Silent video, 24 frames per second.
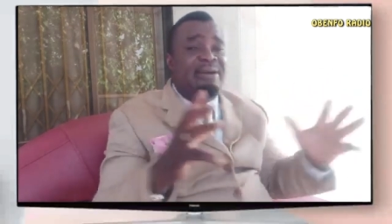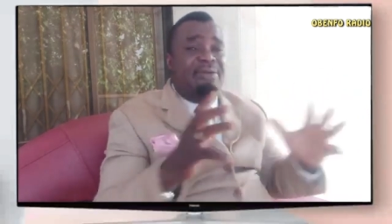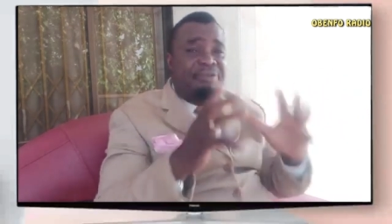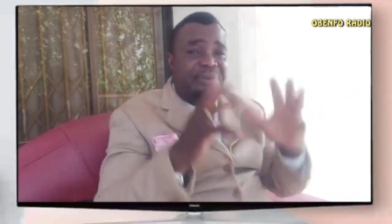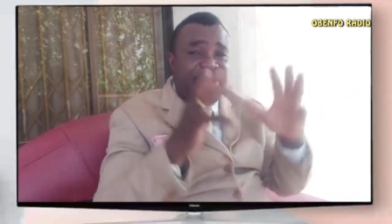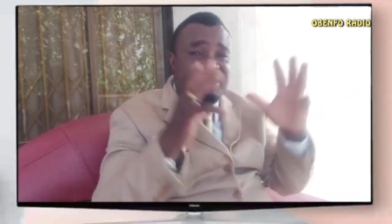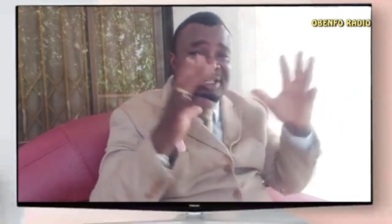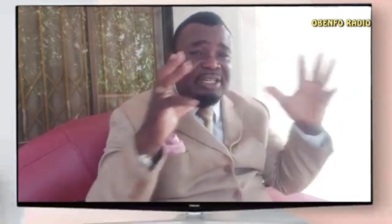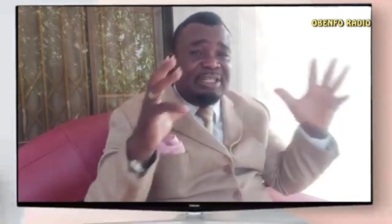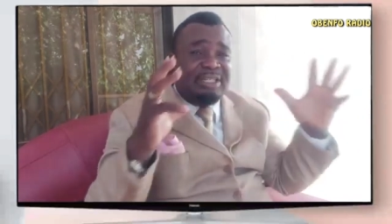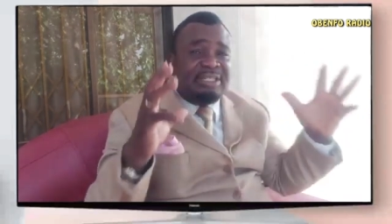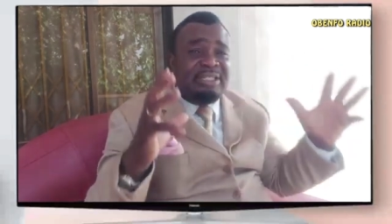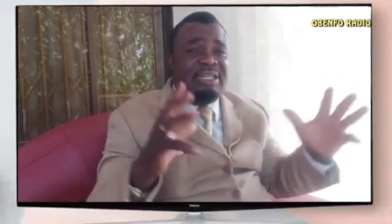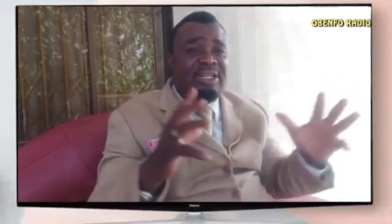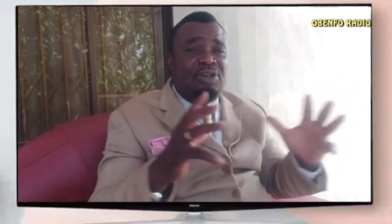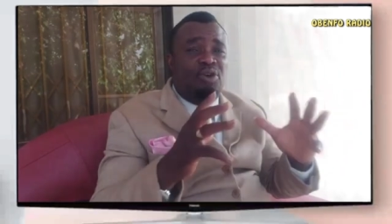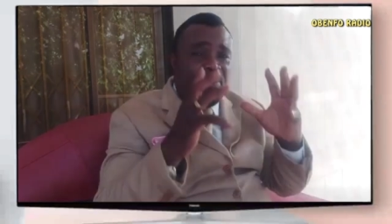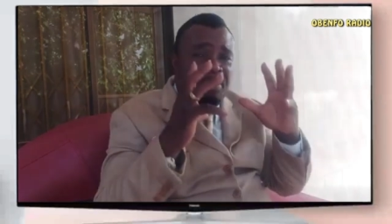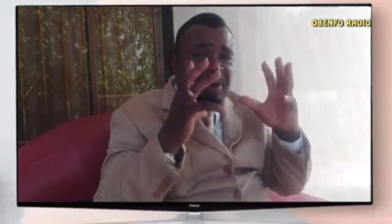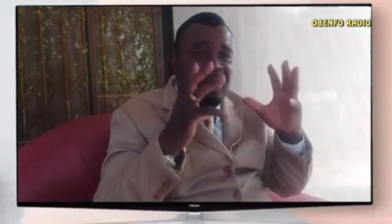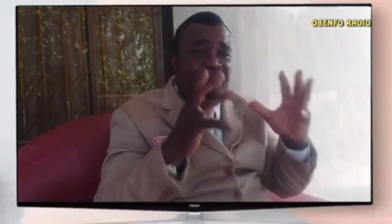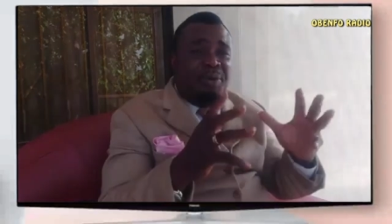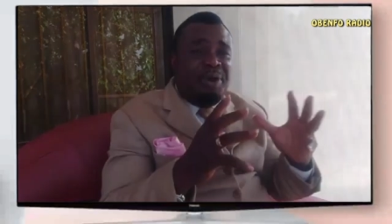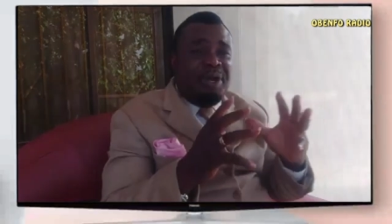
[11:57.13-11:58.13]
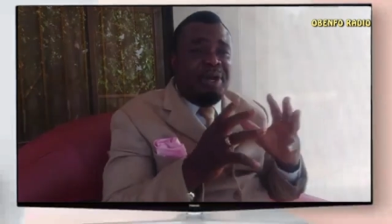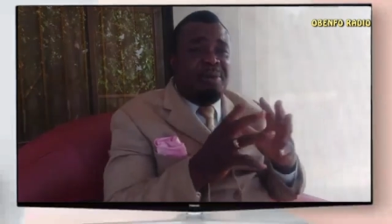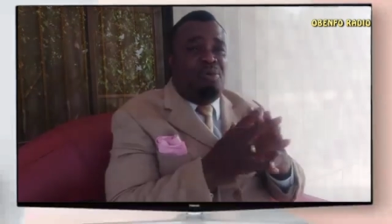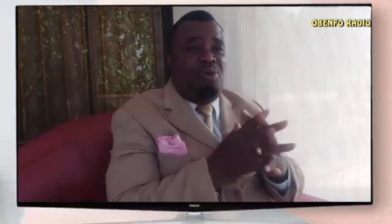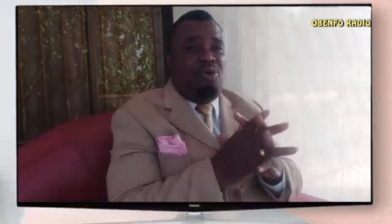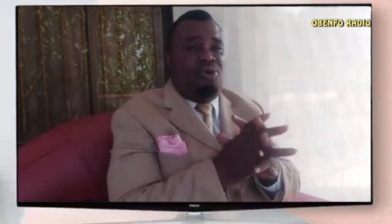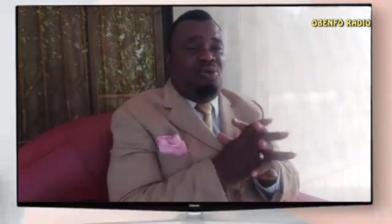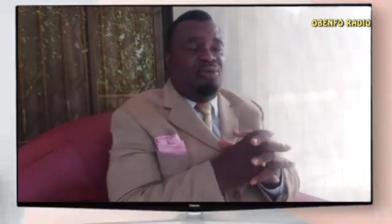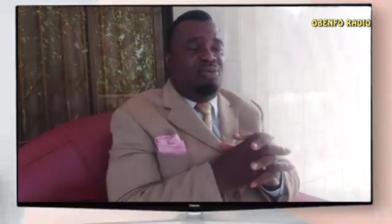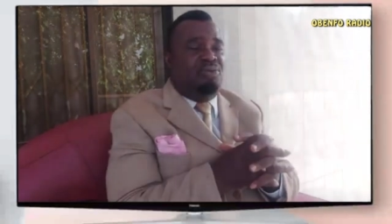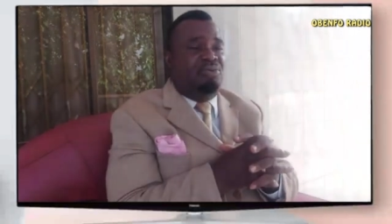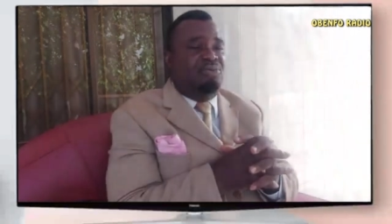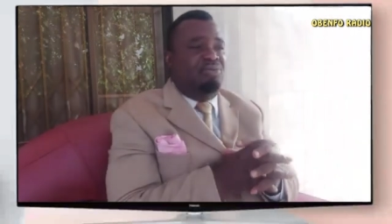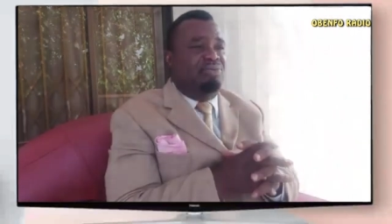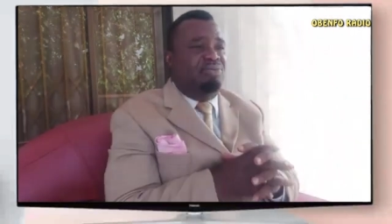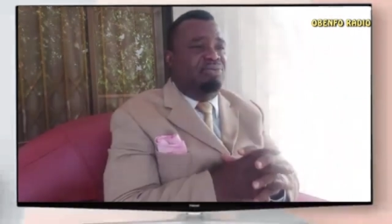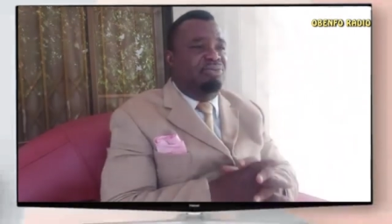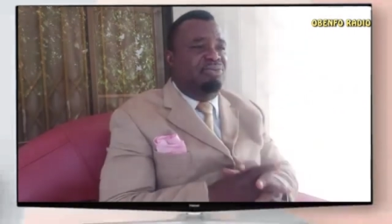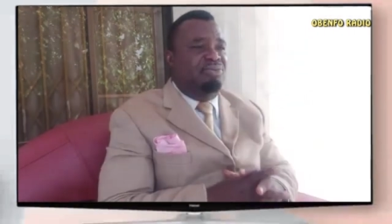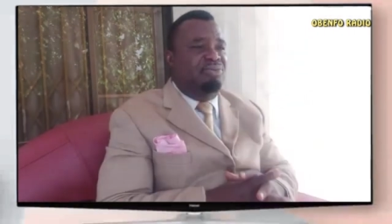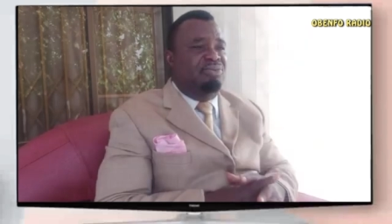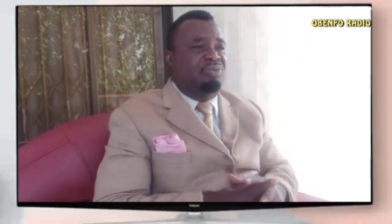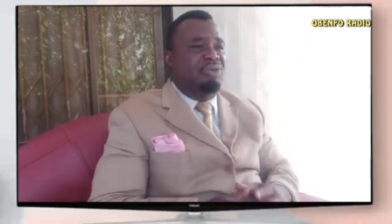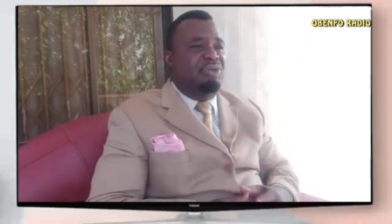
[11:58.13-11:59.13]
regions in number anymore.
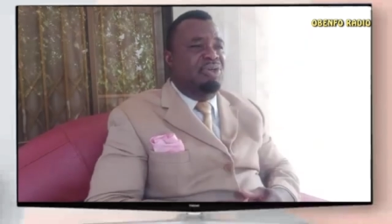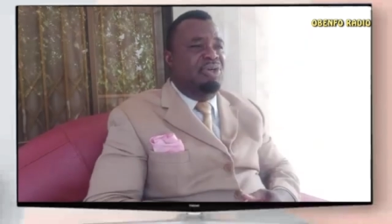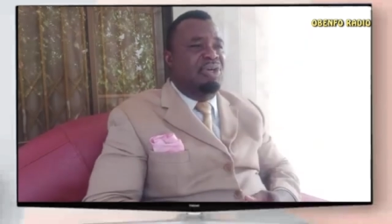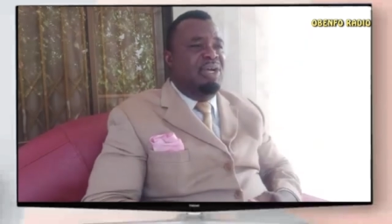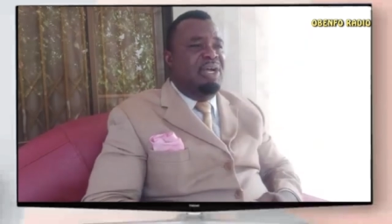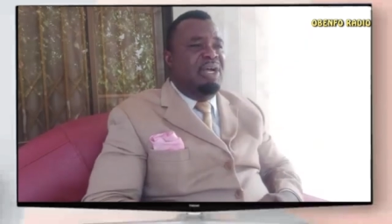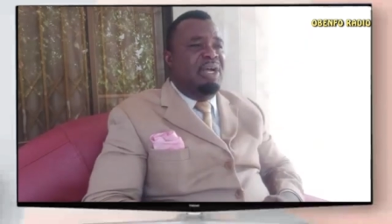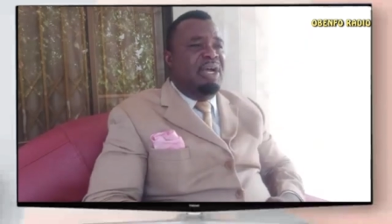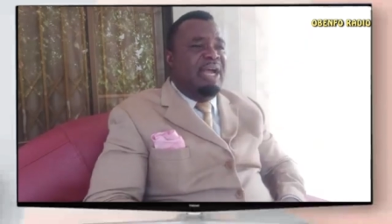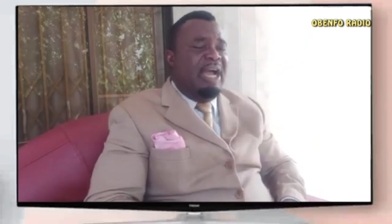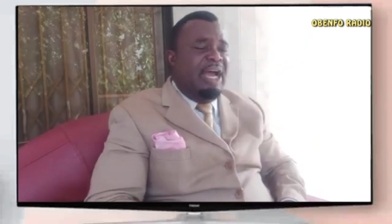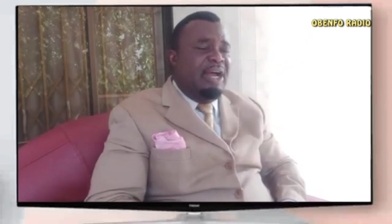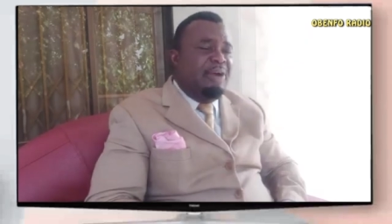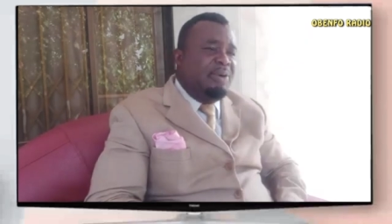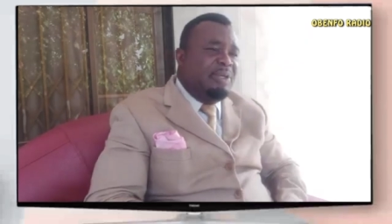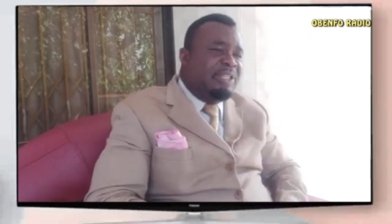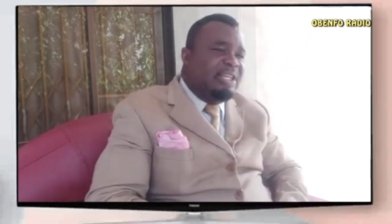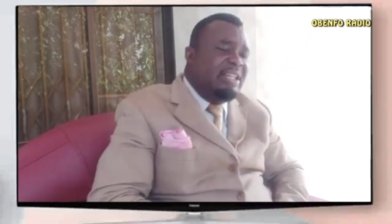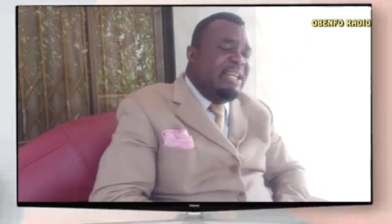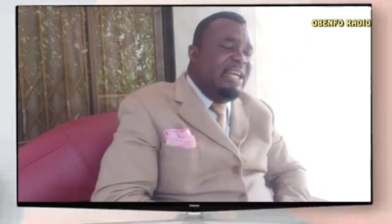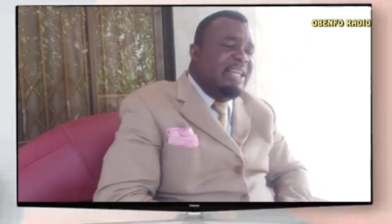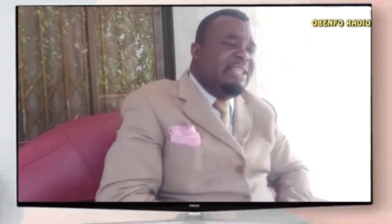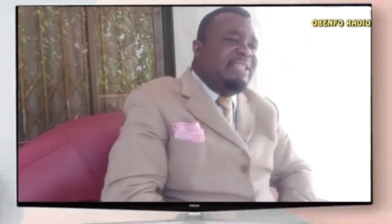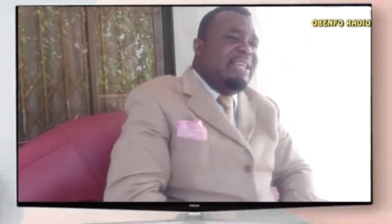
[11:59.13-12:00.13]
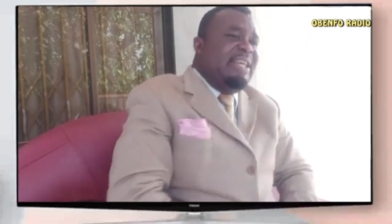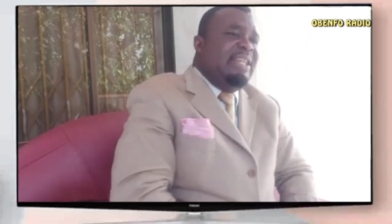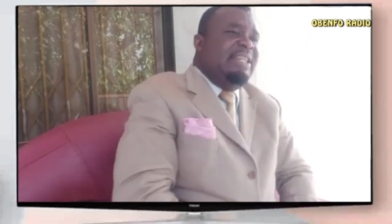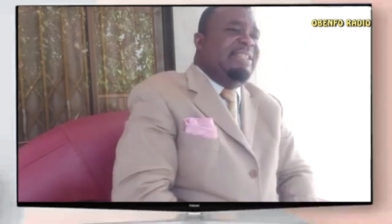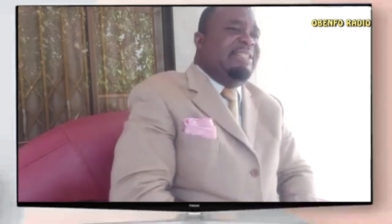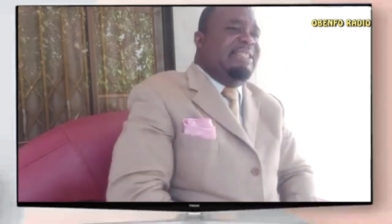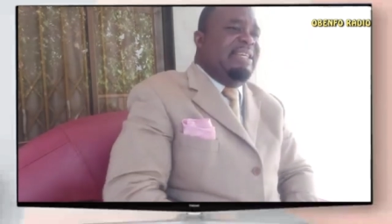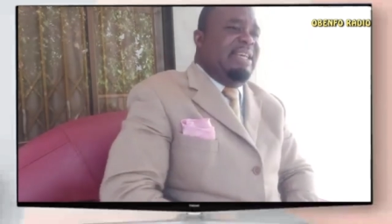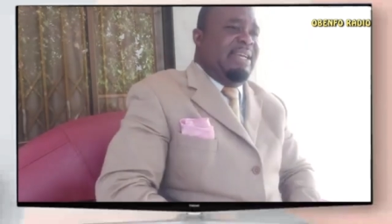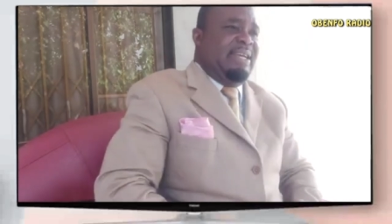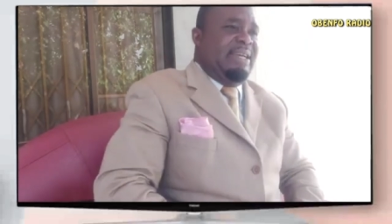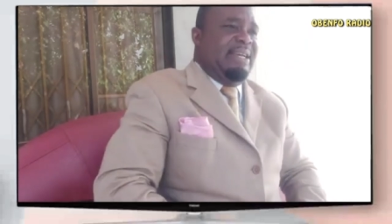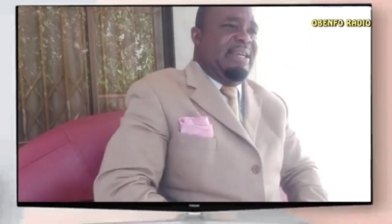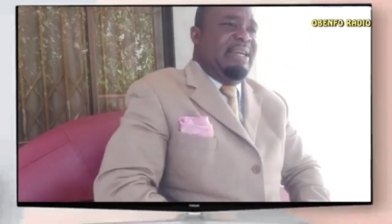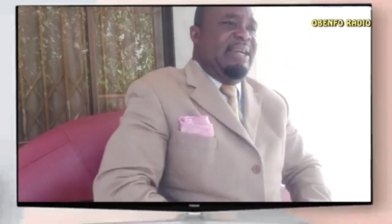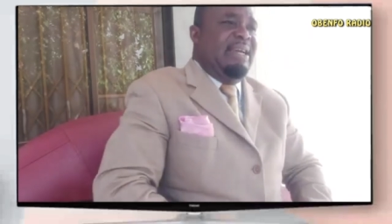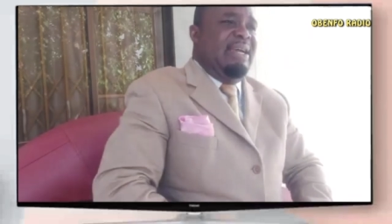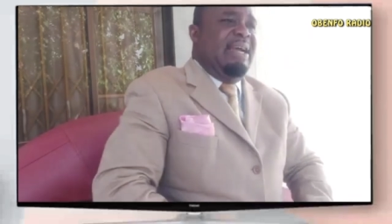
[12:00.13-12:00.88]
And until the Etienne say.